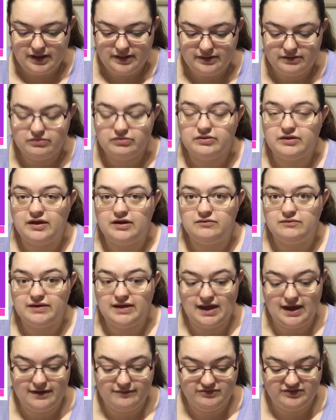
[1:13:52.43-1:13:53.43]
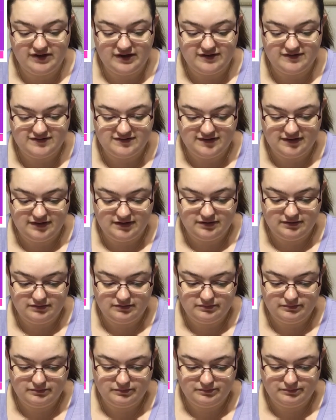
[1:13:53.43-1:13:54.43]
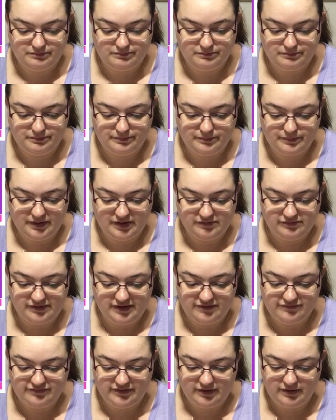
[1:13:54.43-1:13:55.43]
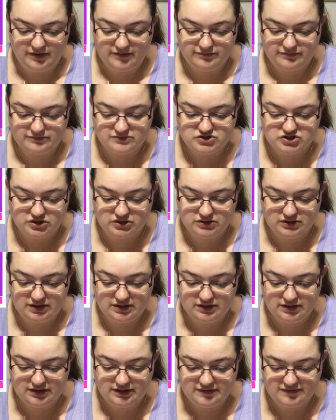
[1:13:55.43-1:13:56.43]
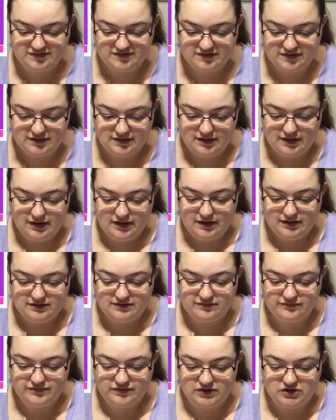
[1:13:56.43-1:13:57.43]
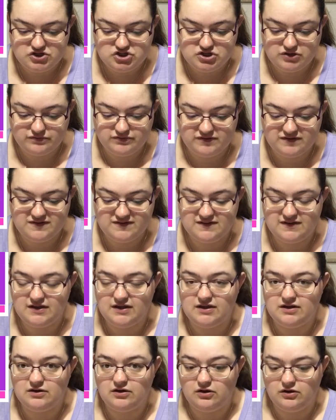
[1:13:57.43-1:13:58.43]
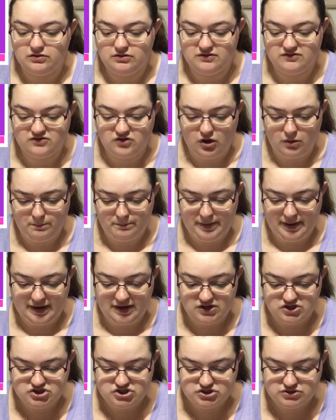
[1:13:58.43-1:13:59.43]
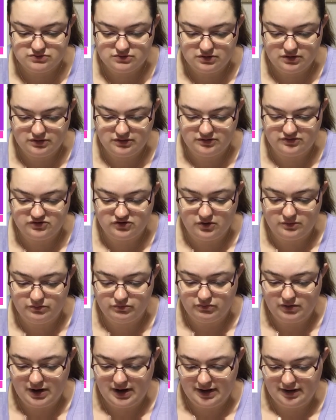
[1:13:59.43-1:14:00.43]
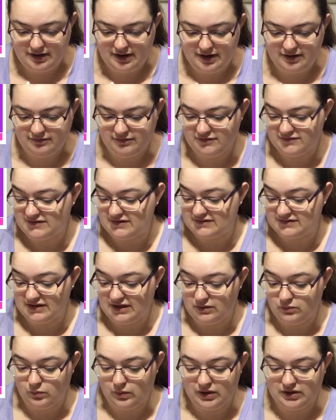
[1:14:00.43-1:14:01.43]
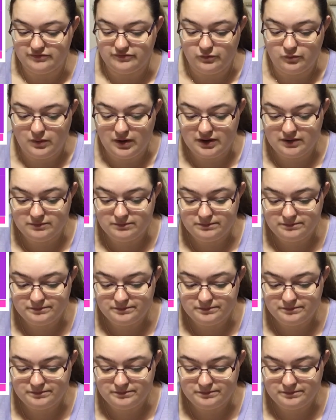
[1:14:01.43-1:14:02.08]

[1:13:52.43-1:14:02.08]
Then we have Dancing Butterfly Fairy from Joan Elliott to finish off the skin on the top page, on the top right hand, because that's again 1/1.